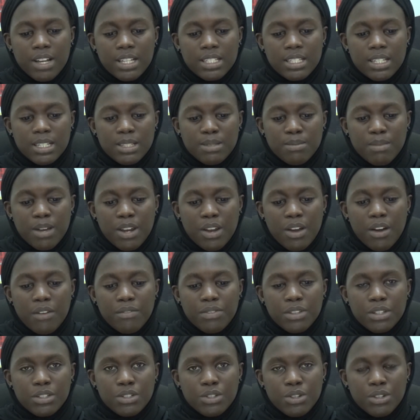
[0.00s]
assessment
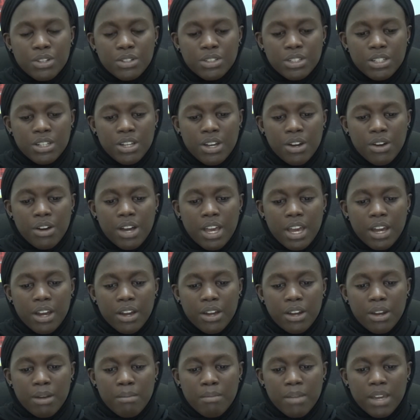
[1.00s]
of the
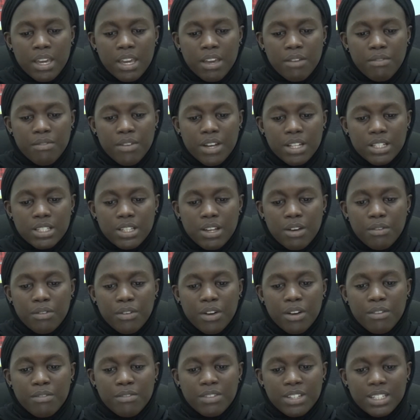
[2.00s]
socio-economic effects of
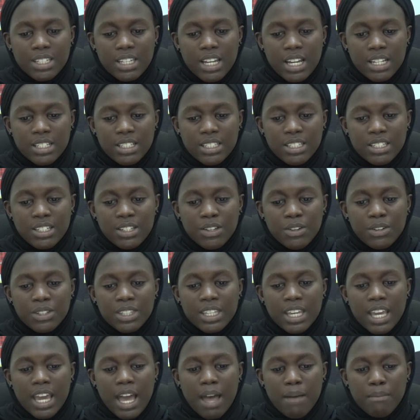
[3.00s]
COVID-19 on
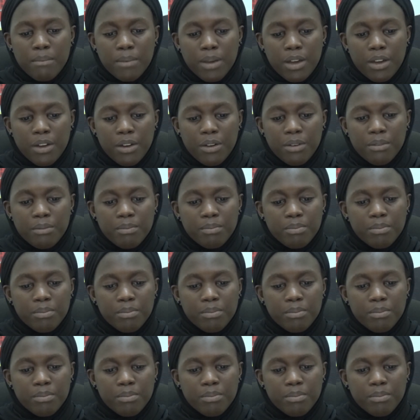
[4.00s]
the Gambia.